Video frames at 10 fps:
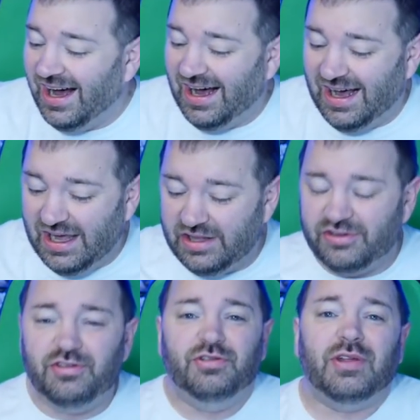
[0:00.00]
To
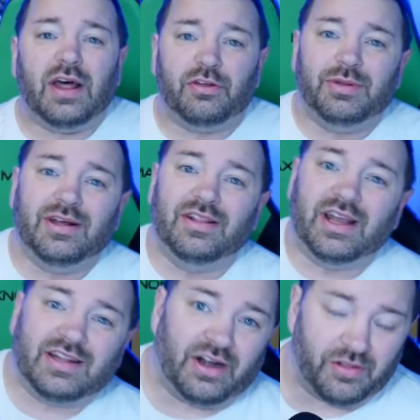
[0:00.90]
do that, there'll be a
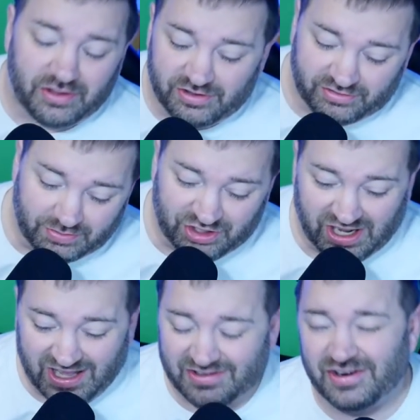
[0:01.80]
link down in the description
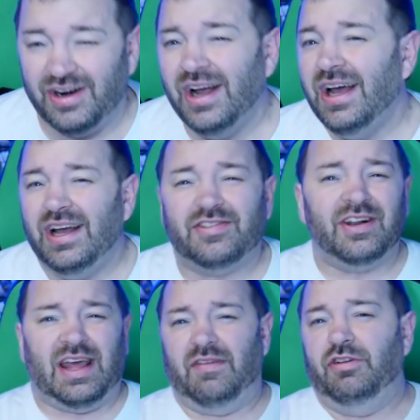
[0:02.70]
to enter. It's
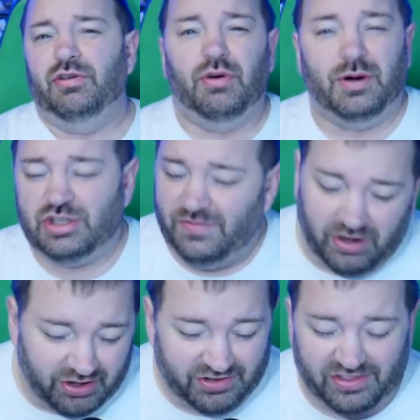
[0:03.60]
going to have you do a bunch of
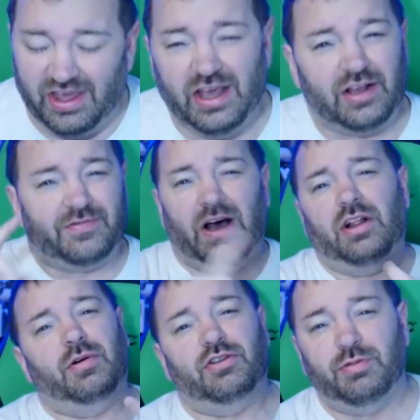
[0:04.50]
various things.
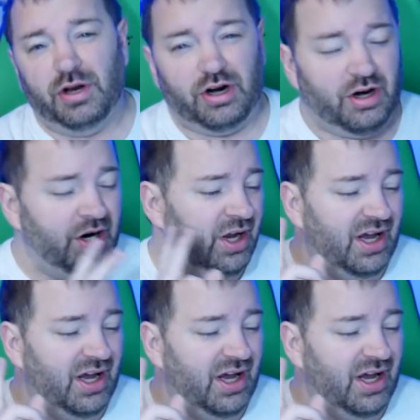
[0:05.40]
Follow on Twitter.